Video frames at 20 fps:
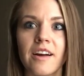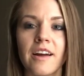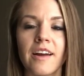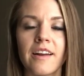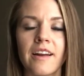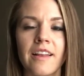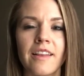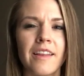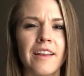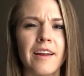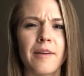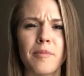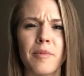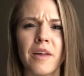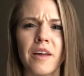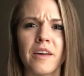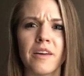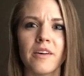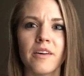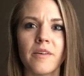And then I'm
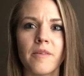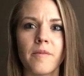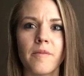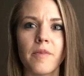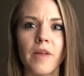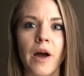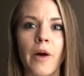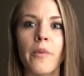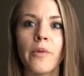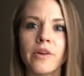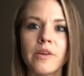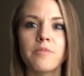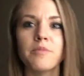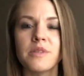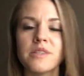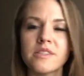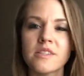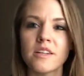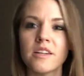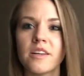like, I wouldn't be
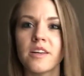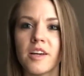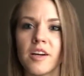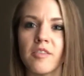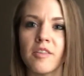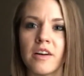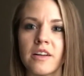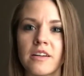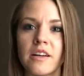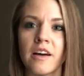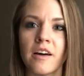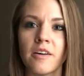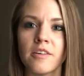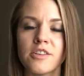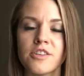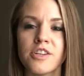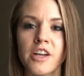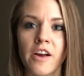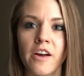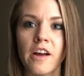sitting here right now
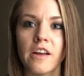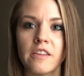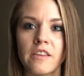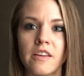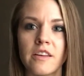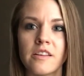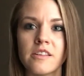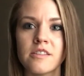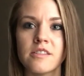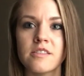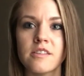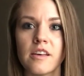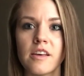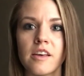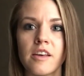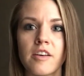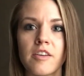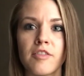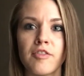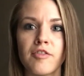sharing this
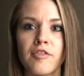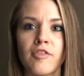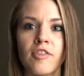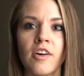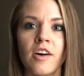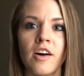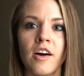if